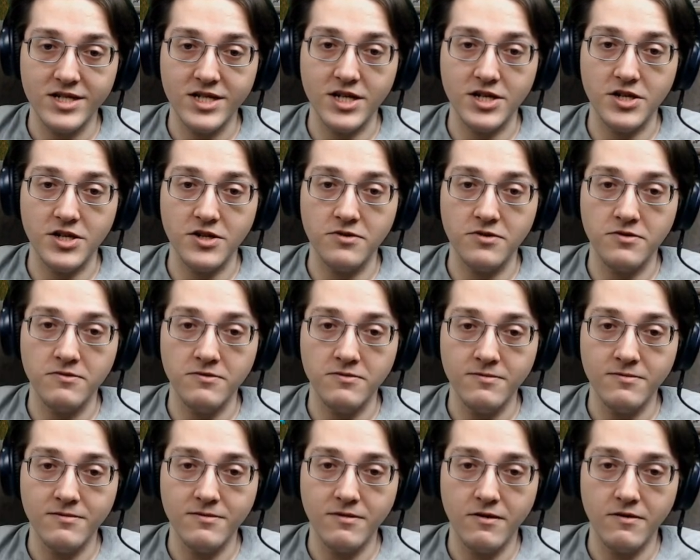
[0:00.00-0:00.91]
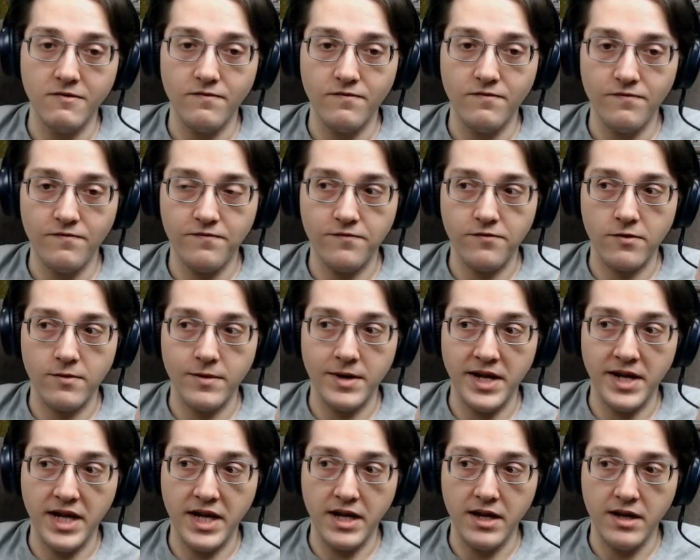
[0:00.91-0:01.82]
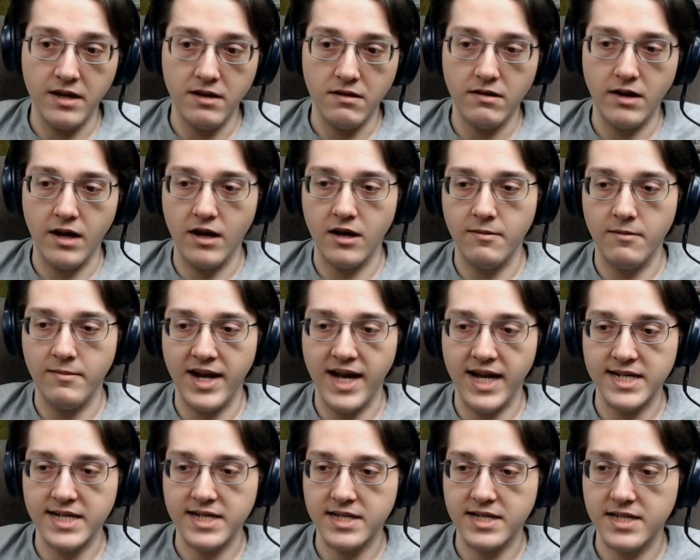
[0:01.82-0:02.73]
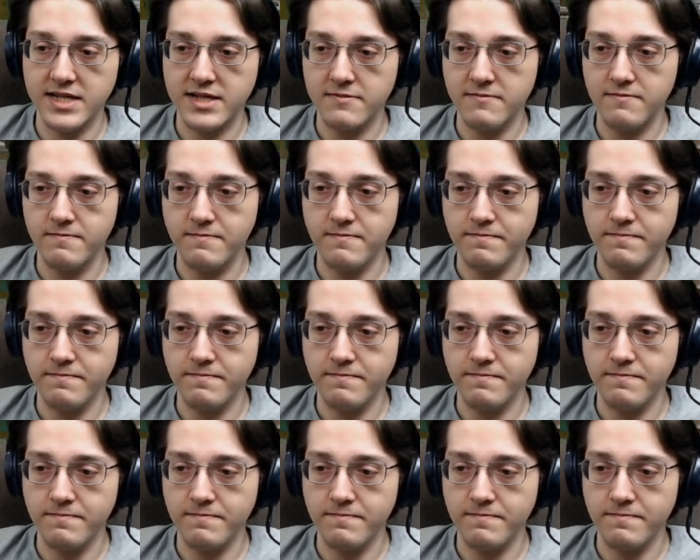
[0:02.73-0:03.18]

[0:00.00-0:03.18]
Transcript: to do free aromatics.